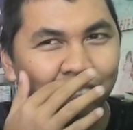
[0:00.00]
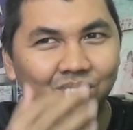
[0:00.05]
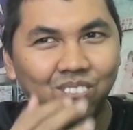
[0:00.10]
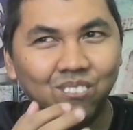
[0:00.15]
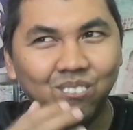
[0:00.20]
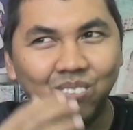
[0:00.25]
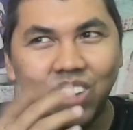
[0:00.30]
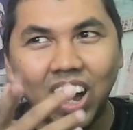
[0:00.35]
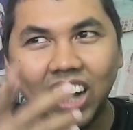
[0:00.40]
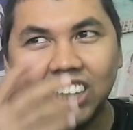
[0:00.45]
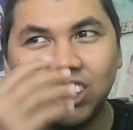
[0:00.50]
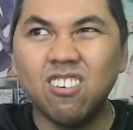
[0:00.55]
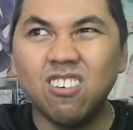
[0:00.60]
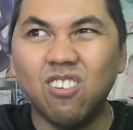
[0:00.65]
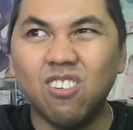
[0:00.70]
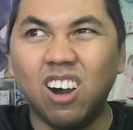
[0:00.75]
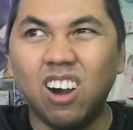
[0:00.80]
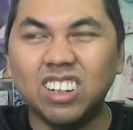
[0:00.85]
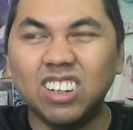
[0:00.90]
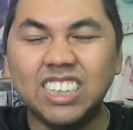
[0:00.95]
March,
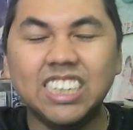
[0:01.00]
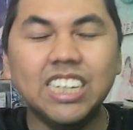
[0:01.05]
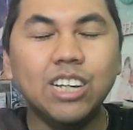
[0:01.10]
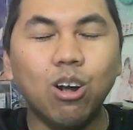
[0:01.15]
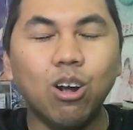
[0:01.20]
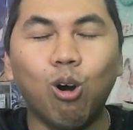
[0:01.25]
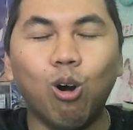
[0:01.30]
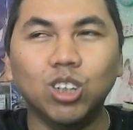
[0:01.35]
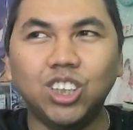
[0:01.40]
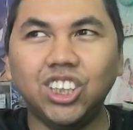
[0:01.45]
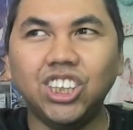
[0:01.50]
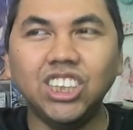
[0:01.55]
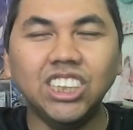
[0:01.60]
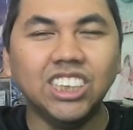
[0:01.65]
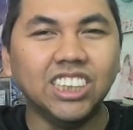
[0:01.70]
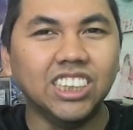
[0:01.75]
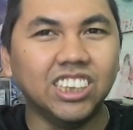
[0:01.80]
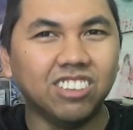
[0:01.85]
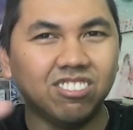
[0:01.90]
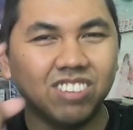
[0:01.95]
while he or
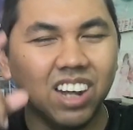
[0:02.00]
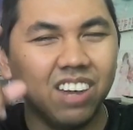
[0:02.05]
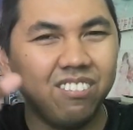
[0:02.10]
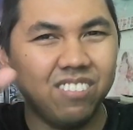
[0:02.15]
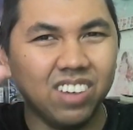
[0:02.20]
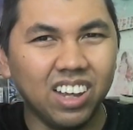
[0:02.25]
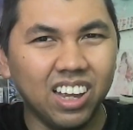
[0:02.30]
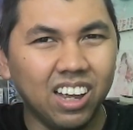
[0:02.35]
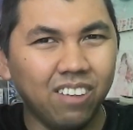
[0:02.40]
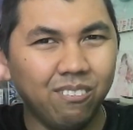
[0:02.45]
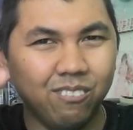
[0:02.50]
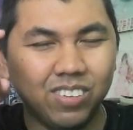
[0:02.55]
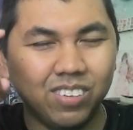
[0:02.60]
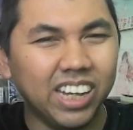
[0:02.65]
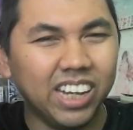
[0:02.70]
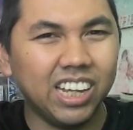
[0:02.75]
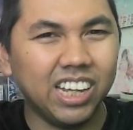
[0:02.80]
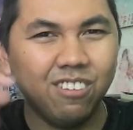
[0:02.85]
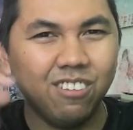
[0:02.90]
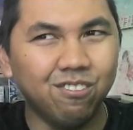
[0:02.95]
she is
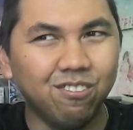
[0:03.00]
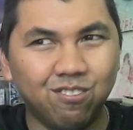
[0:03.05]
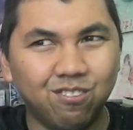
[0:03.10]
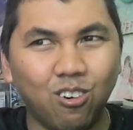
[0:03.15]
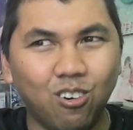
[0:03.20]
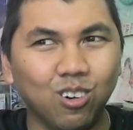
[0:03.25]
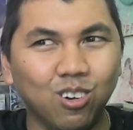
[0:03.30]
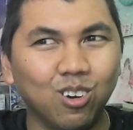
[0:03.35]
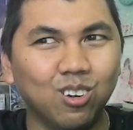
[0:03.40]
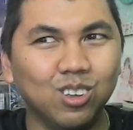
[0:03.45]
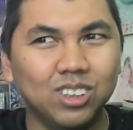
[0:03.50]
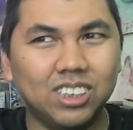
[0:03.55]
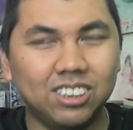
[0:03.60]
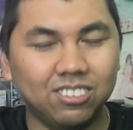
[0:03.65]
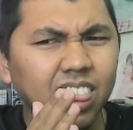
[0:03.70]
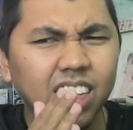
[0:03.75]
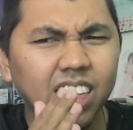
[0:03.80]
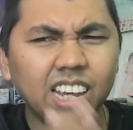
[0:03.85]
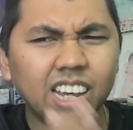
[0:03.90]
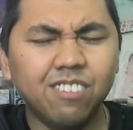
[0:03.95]
taking
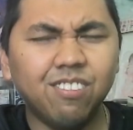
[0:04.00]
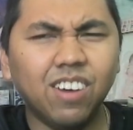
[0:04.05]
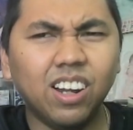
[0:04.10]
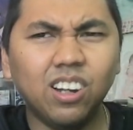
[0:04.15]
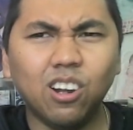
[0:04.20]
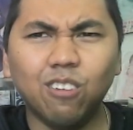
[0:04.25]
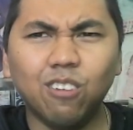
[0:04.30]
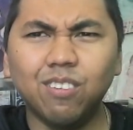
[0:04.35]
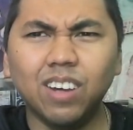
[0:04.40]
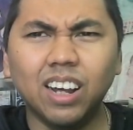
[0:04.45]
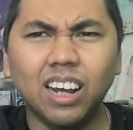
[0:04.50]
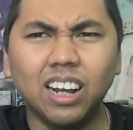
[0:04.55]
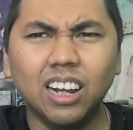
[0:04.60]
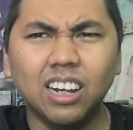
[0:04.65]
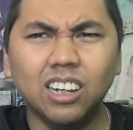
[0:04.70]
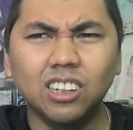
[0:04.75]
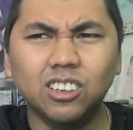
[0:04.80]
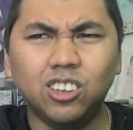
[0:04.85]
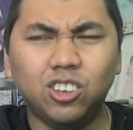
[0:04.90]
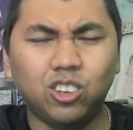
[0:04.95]
photos in front of
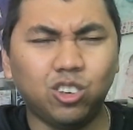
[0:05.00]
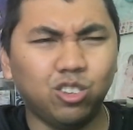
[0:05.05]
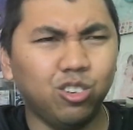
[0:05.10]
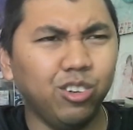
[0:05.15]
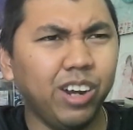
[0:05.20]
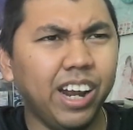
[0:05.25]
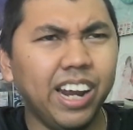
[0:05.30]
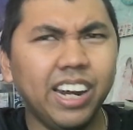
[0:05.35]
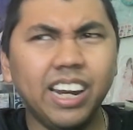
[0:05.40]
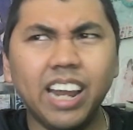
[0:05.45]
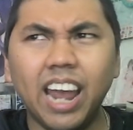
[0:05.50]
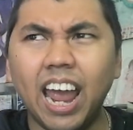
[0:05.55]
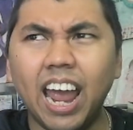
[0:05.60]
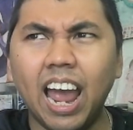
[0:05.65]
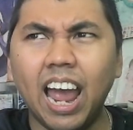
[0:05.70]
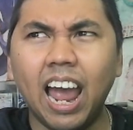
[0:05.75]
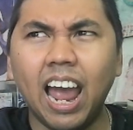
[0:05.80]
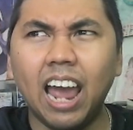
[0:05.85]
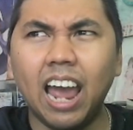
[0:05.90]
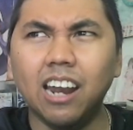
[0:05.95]
a train
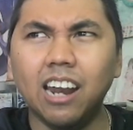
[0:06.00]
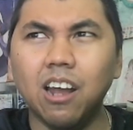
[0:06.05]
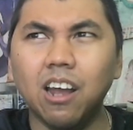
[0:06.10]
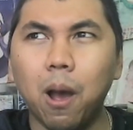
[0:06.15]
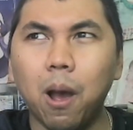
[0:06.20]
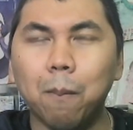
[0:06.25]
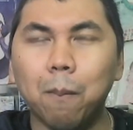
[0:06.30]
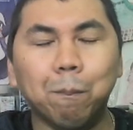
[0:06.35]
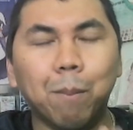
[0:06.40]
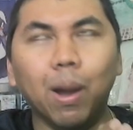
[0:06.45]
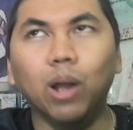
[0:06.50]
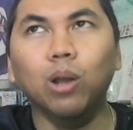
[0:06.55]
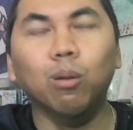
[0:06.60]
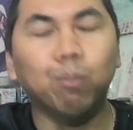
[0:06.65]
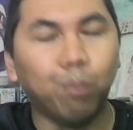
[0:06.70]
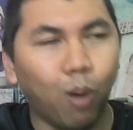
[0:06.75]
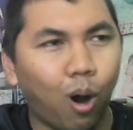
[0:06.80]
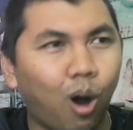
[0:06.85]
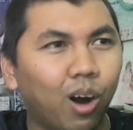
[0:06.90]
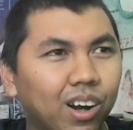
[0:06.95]
at
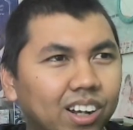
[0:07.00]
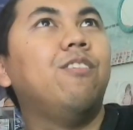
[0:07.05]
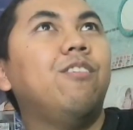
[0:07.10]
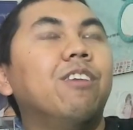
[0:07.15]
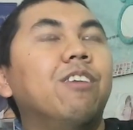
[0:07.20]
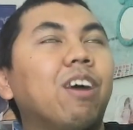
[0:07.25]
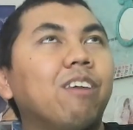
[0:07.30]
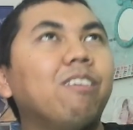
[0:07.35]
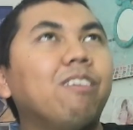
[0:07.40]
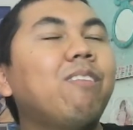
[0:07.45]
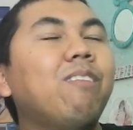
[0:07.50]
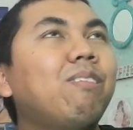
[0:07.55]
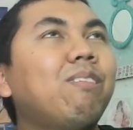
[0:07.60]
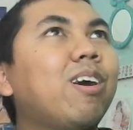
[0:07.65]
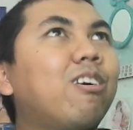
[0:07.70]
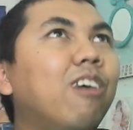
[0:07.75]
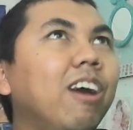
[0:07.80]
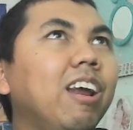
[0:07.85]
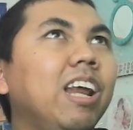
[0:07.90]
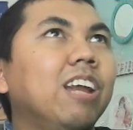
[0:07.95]
Belobog. If I
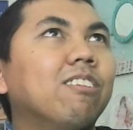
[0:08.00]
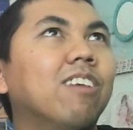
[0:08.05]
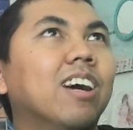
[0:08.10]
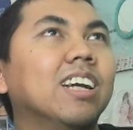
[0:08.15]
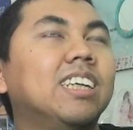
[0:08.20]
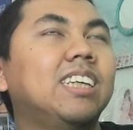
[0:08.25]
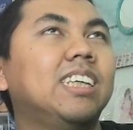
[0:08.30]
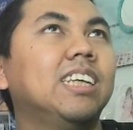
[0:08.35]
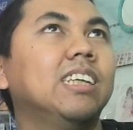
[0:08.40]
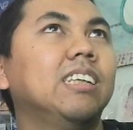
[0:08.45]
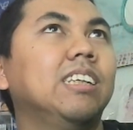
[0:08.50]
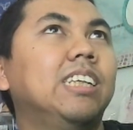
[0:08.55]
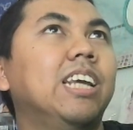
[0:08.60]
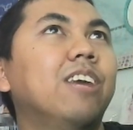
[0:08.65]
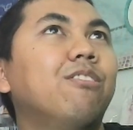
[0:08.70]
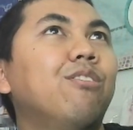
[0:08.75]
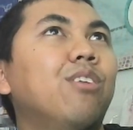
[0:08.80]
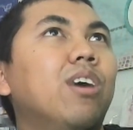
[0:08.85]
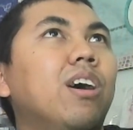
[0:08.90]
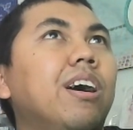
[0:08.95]
remember correctly, it was
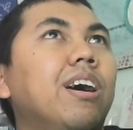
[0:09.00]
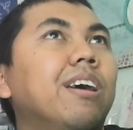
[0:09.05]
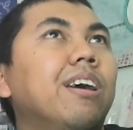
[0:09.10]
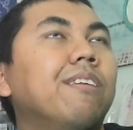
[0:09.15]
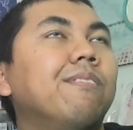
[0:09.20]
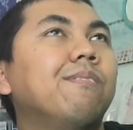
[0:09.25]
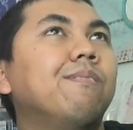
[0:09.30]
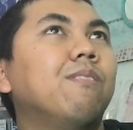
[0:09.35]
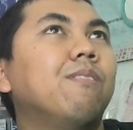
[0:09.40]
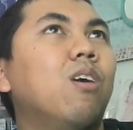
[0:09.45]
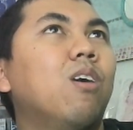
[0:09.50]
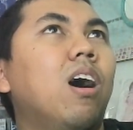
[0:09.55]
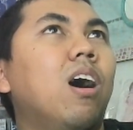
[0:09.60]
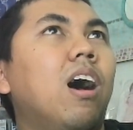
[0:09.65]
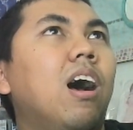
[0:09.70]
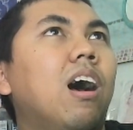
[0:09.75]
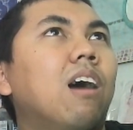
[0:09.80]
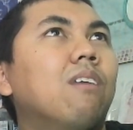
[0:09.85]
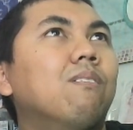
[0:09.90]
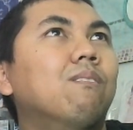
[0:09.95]
they were
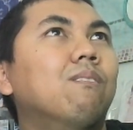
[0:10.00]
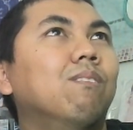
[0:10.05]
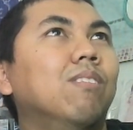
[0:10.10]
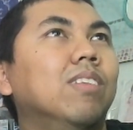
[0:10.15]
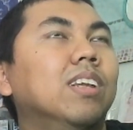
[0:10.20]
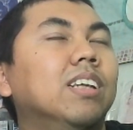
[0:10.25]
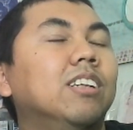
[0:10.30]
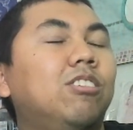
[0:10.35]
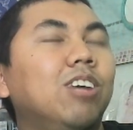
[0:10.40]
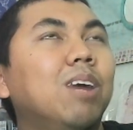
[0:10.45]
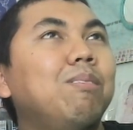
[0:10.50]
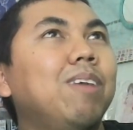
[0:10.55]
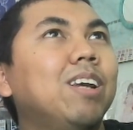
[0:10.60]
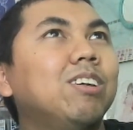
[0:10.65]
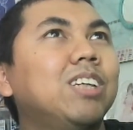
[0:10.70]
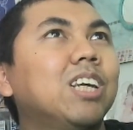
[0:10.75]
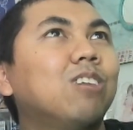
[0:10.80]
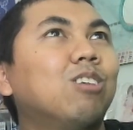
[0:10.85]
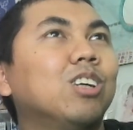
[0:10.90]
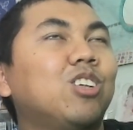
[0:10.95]
the
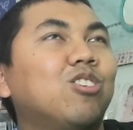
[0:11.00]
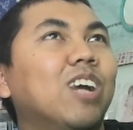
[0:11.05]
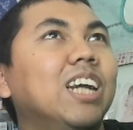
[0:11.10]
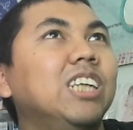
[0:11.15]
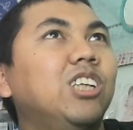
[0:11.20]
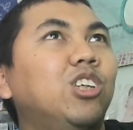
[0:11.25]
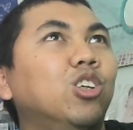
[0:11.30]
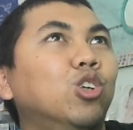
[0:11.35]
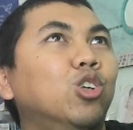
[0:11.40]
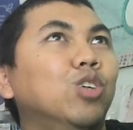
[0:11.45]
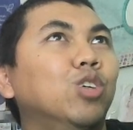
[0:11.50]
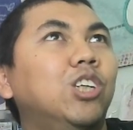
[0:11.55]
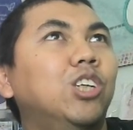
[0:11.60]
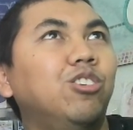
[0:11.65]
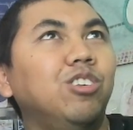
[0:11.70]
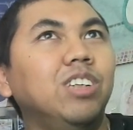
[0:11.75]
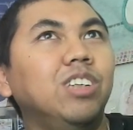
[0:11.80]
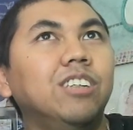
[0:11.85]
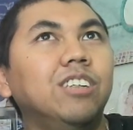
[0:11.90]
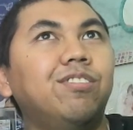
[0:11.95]
Trailblazer was trying to
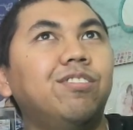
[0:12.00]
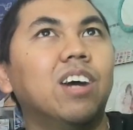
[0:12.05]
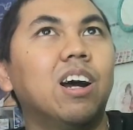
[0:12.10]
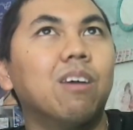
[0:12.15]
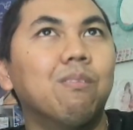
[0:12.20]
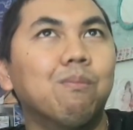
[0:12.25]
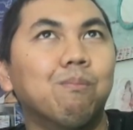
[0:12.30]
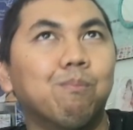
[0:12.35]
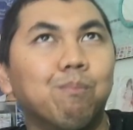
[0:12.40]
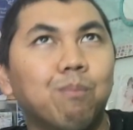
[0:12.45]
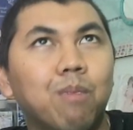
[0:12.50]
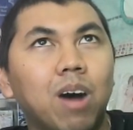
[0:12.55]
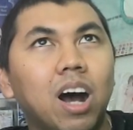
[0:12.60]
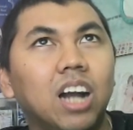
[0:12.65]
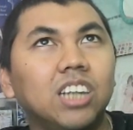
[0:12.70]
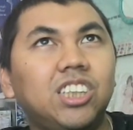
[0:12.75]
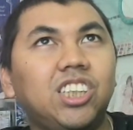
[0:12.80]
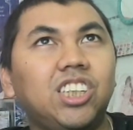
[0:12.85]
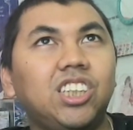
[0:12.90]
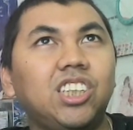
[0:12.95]
retrieve a
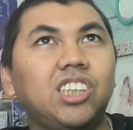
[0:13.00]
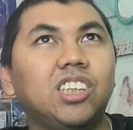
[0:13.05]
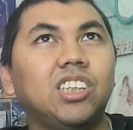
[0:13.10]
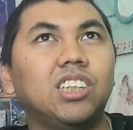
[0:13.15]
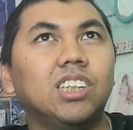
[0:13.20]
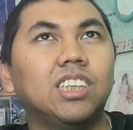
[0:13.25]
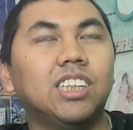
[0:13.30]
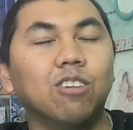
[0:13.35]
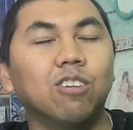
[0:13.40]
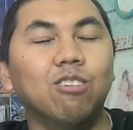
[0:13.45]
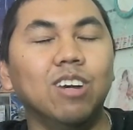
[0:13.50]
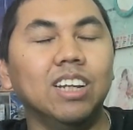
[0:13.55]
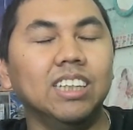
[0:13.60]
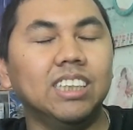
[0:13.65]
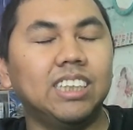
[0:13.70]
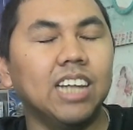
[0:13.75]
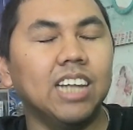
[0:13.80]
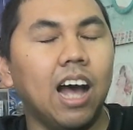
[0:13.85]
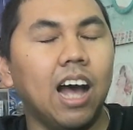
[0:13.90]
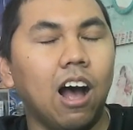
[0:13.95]
March
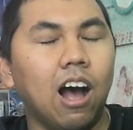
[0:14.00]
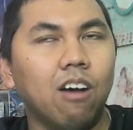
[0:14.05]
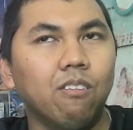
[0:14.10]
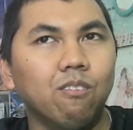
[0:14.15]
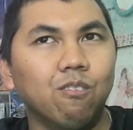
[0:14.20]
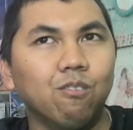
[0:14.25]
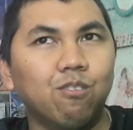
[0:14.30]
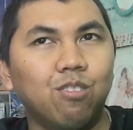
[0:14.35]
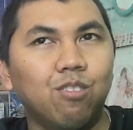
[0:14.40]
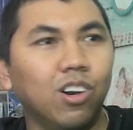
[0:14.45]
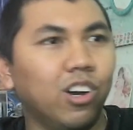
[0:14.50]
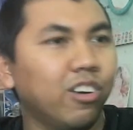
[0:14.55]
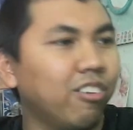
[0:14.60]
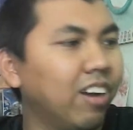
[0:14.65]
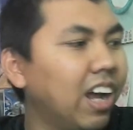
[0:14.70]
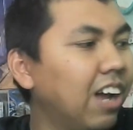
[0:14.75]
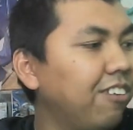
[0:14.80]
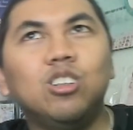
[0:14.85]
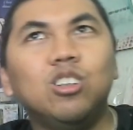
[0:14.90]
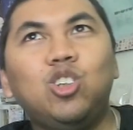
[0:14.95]
servant's
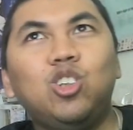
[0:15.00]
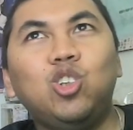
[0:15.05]
photograph.